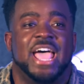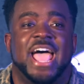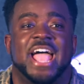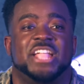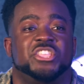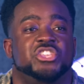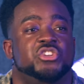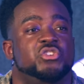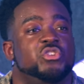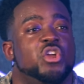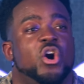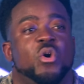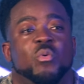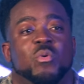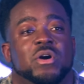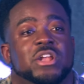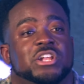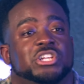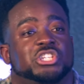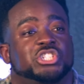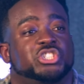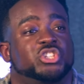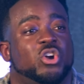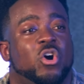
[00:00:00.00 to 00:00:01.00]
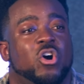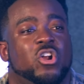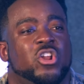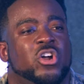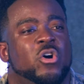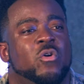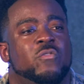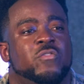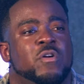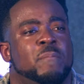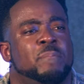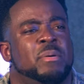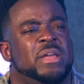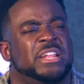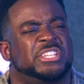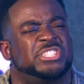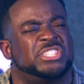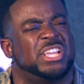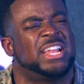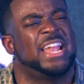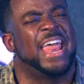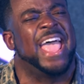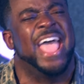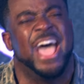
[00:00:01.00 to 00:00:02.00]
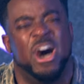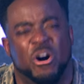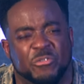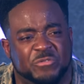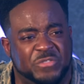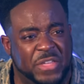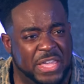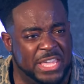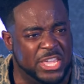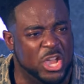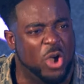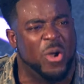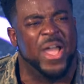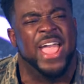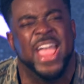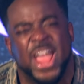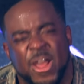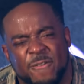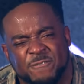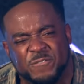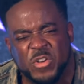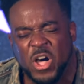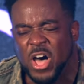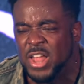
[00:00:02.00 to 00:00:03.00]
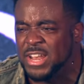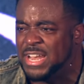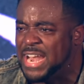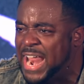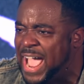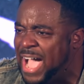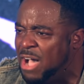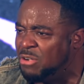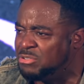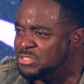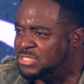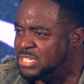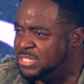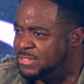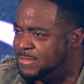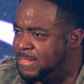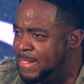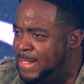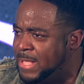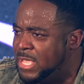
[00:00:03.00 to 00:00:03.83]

And you don't want to start over, but it's unhealthy. Your hair falling out.